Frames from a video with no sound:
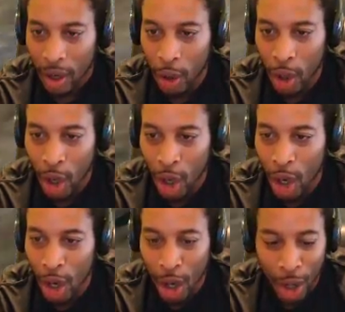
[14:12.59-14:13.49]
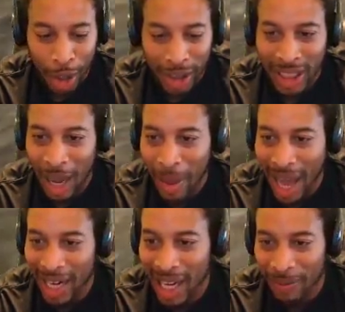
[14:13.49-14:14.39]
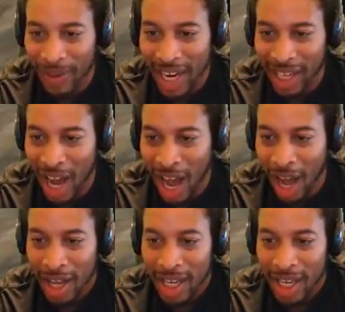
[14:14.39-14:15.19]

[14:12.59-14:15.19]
Ooh, somebody left their car.